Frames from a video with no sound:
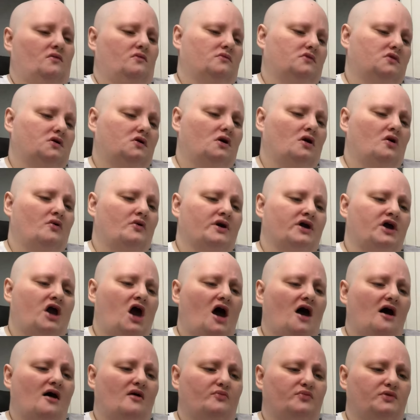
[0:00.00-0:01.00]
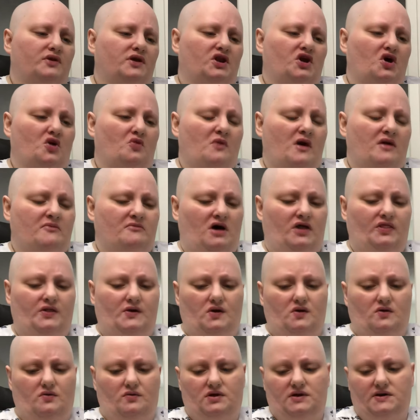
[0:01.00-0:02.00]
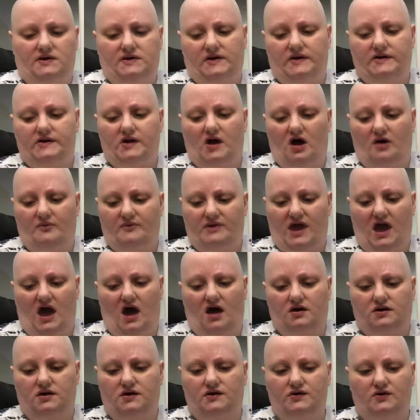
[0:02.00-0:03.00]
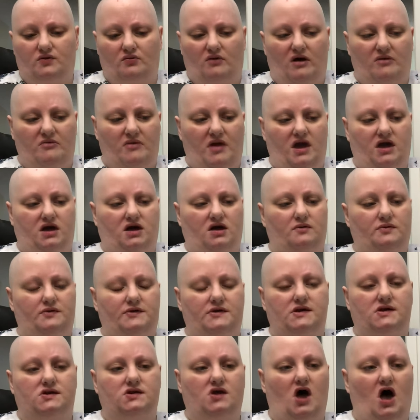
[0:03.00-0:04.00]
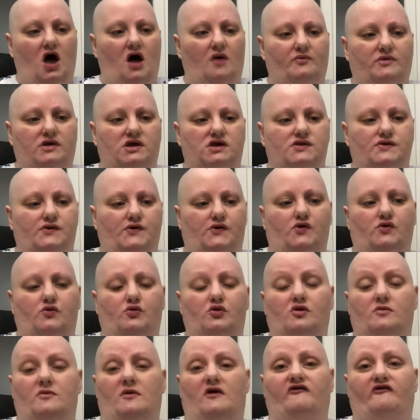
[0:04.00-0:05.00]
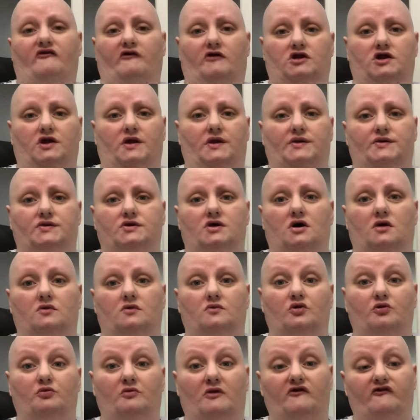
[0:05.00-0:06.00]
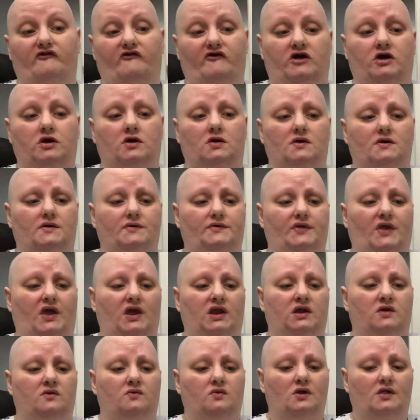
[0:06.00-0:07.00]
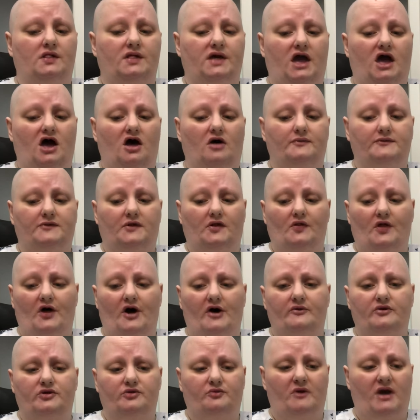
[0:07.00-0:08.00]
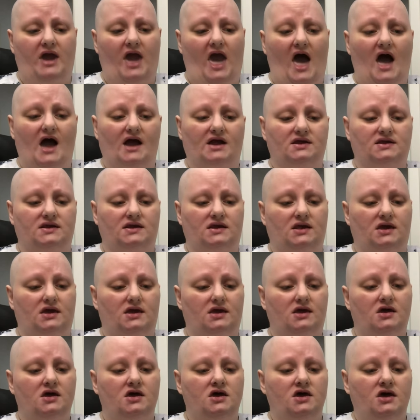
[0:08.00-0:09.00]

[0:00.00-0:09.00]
growing up, my mother, when she taught me how to do my makeup, she taught me to put my foundation on with my fingers, and it really helped a lot with my acne